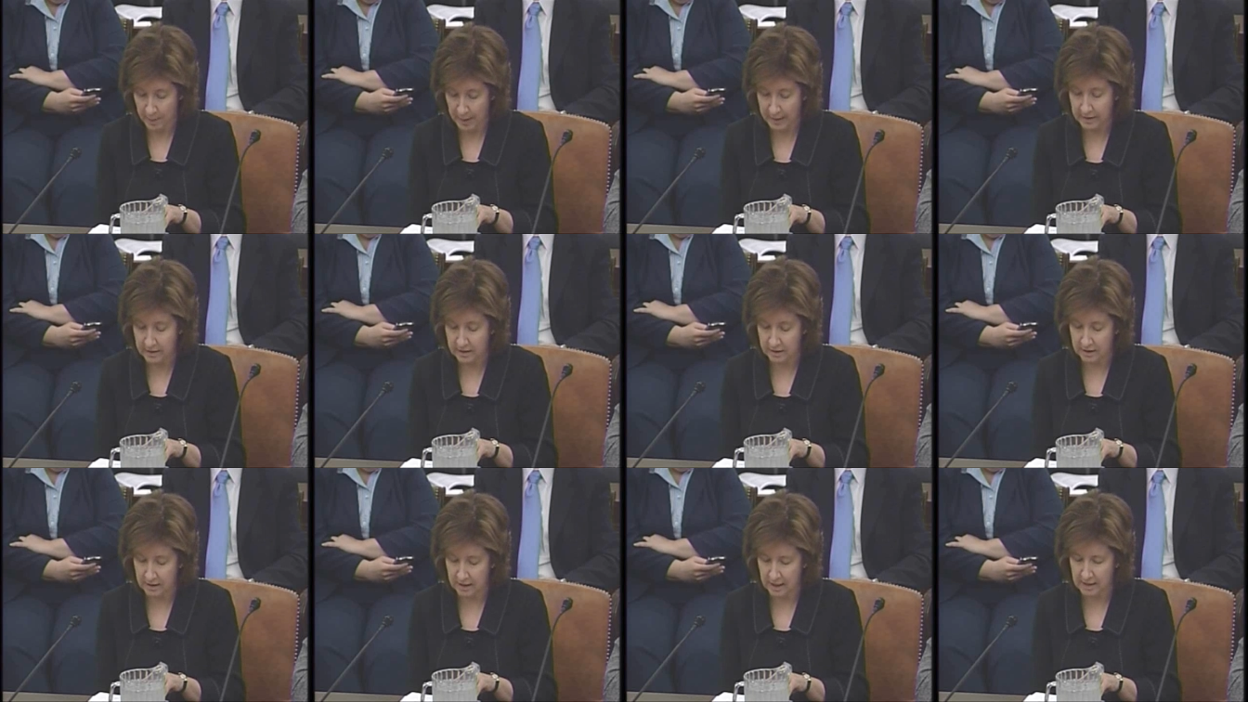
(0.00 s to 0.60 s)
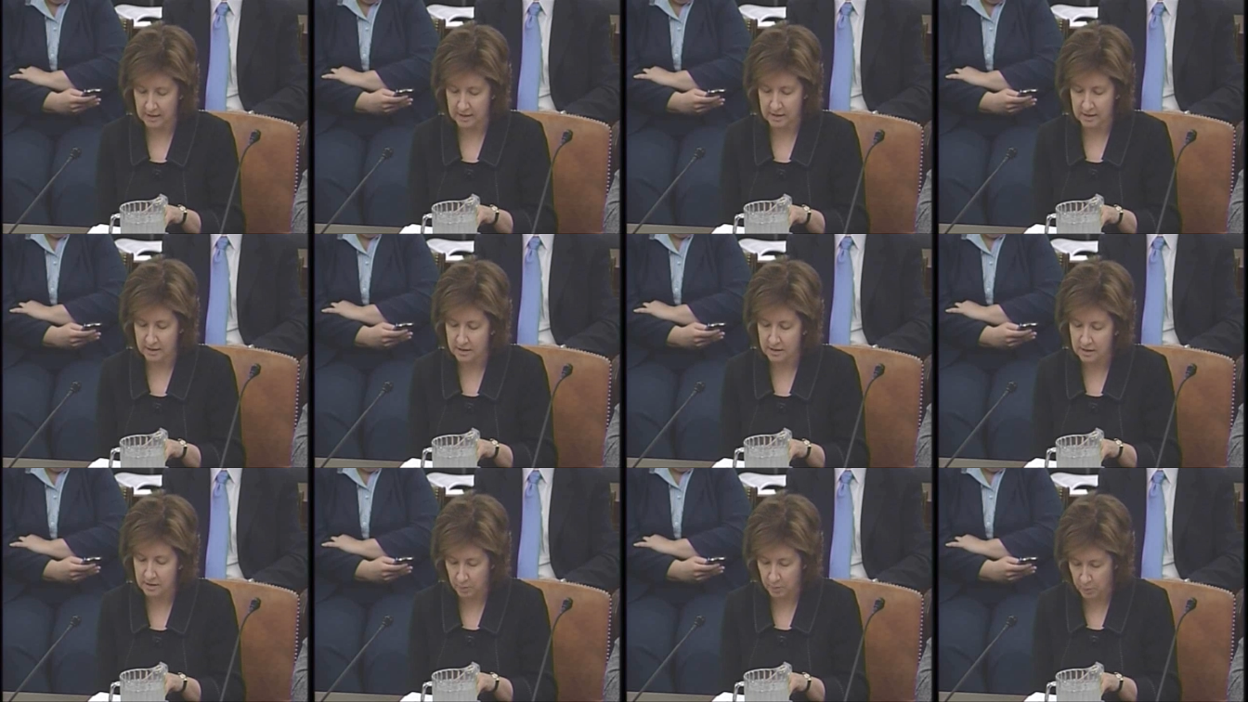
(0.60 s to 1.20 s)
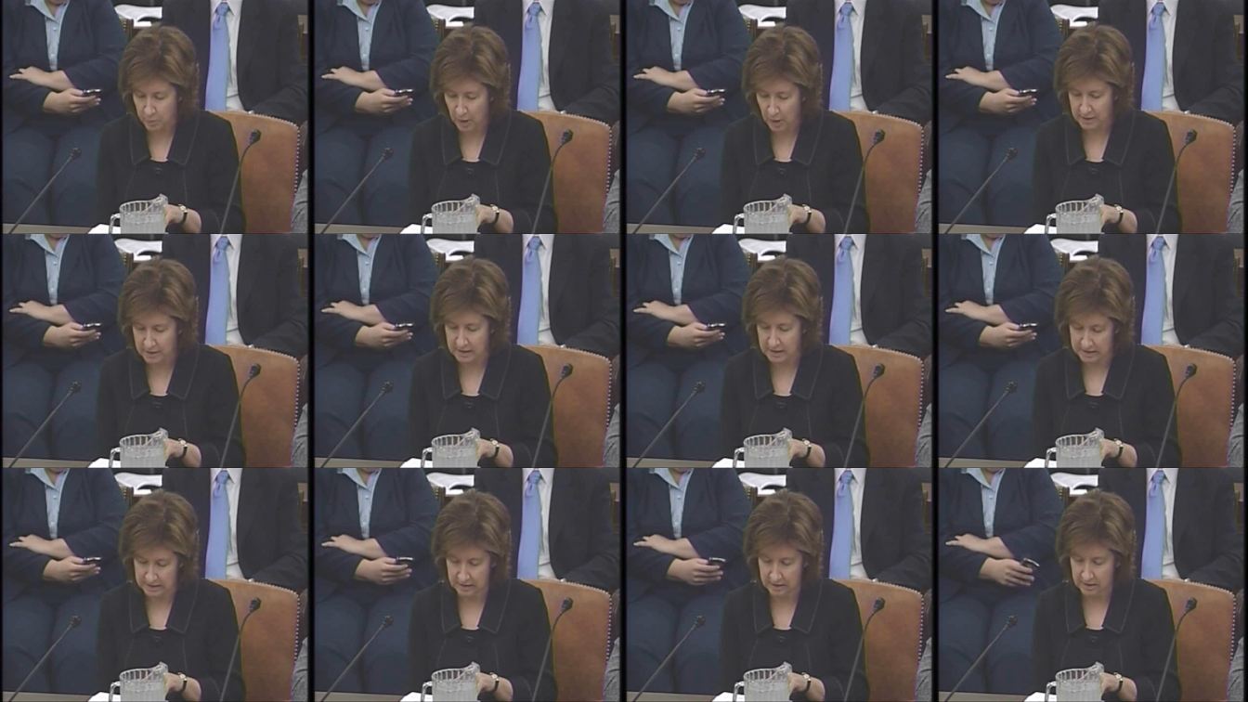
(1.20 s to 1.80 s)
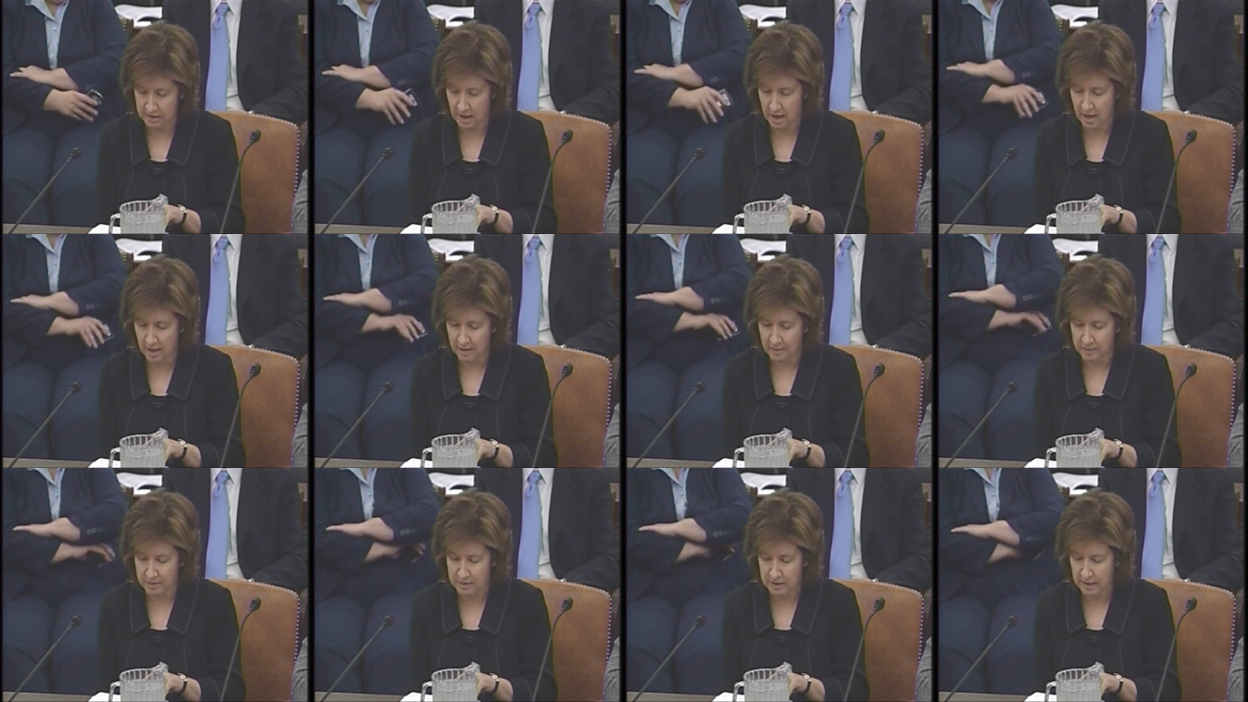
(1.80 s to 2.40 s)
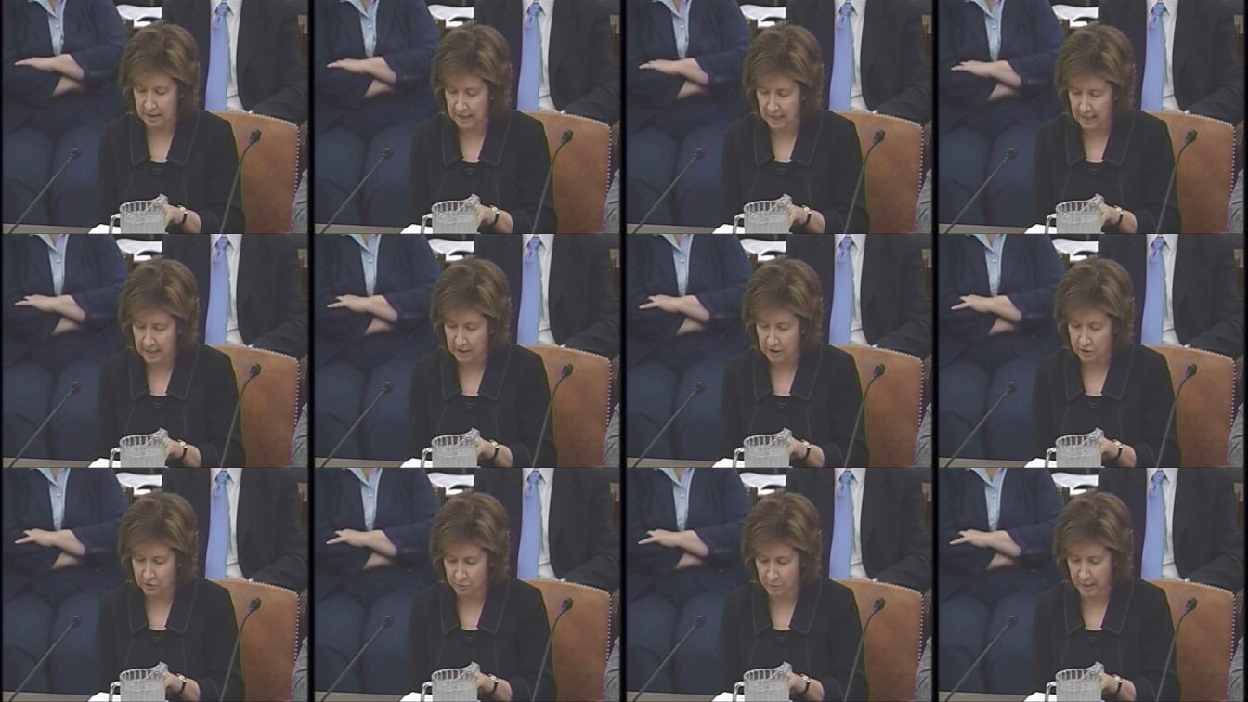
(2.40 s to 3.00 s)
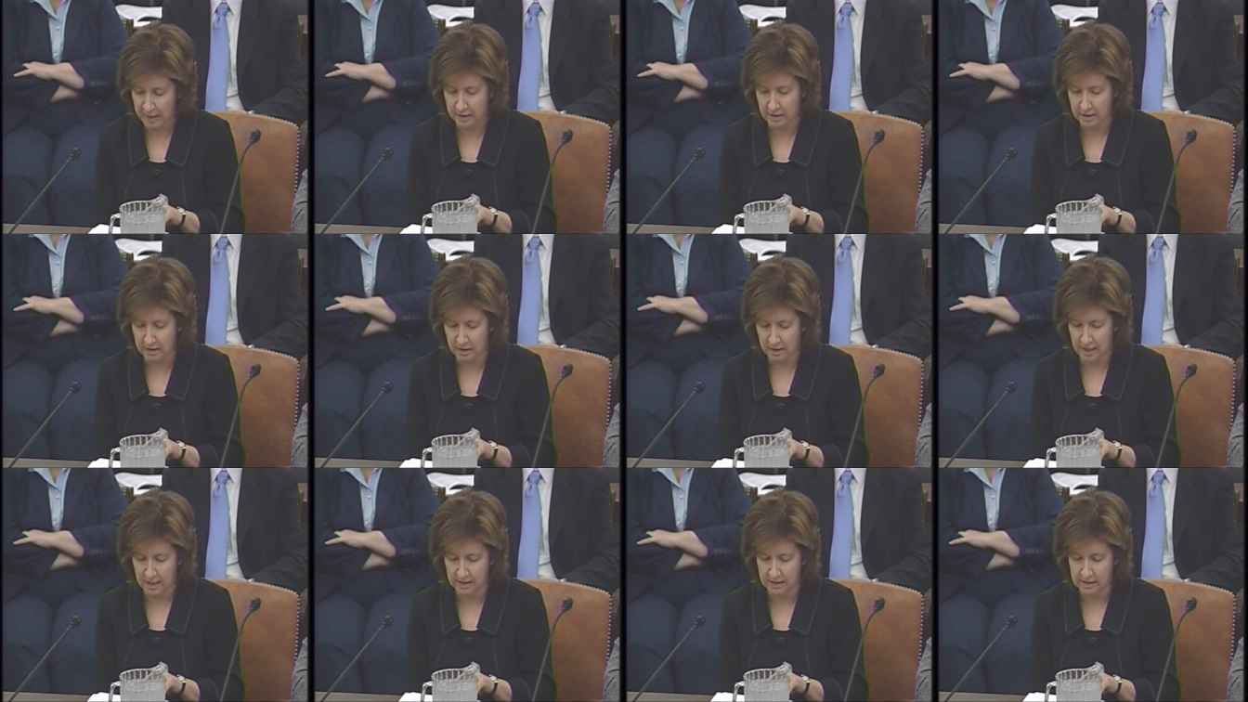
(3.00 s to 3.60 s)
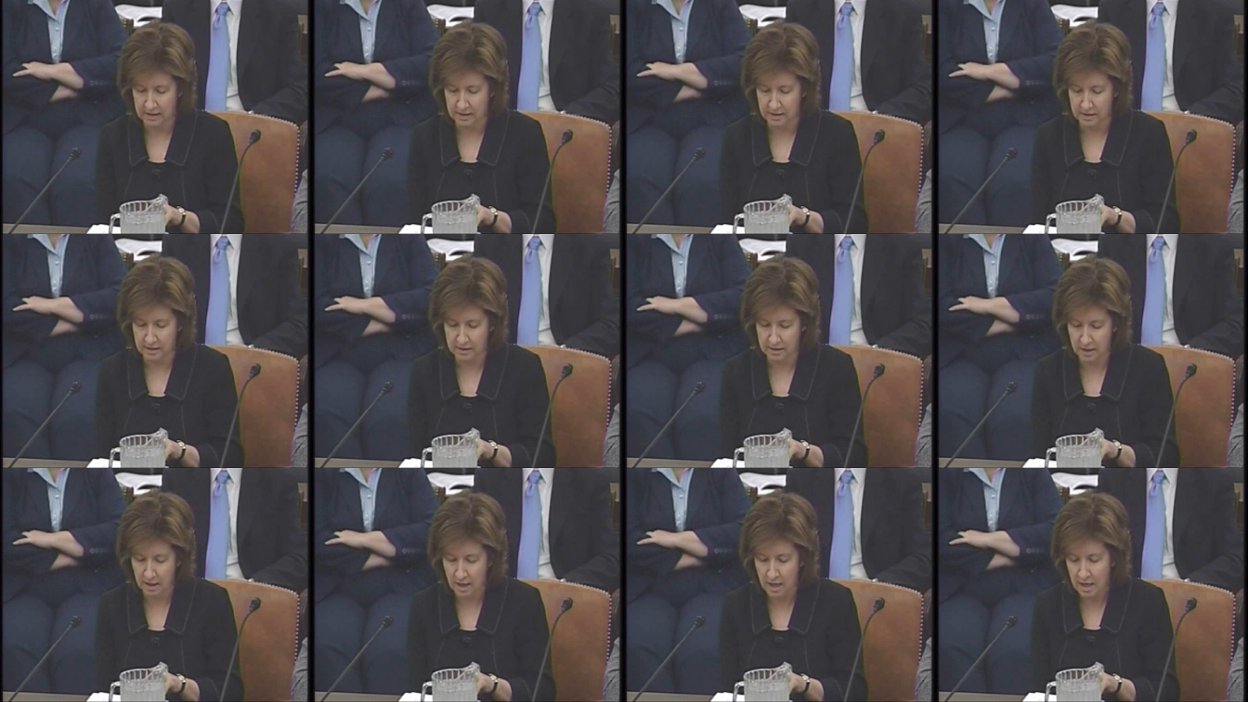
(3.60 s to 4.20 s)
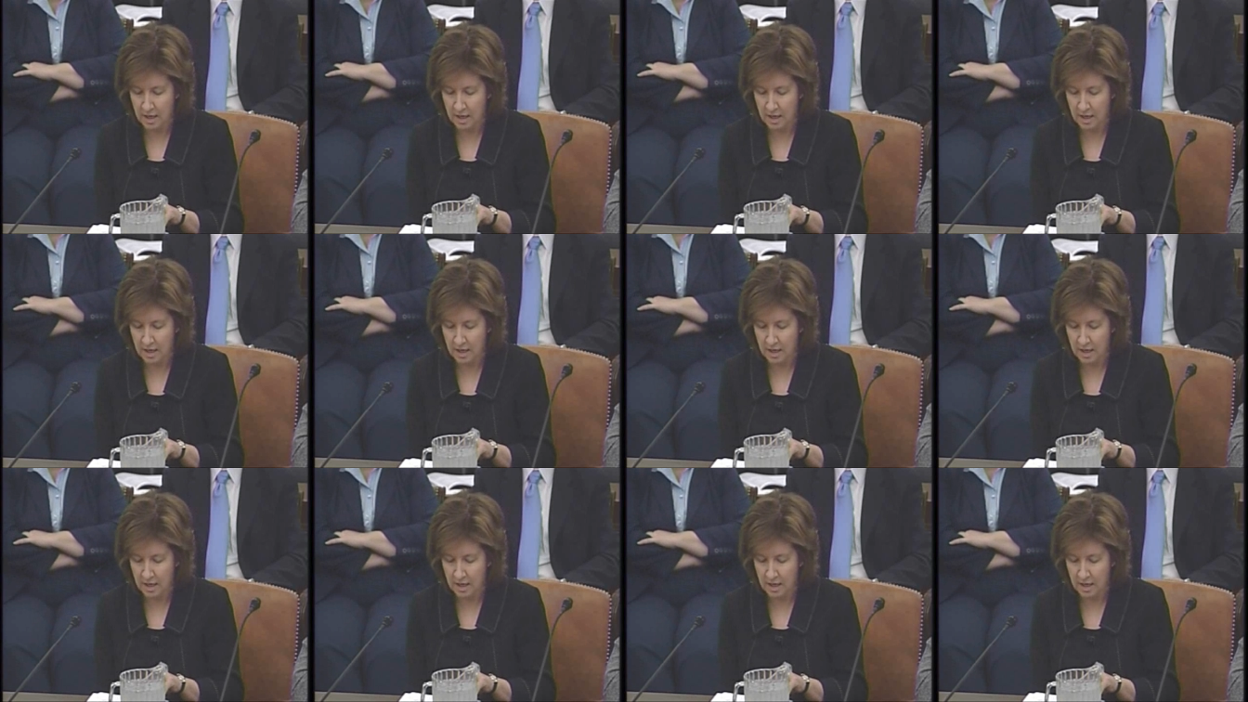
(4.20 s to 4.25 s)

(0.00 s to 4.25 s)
pending cases, processing times, and age of pending cases.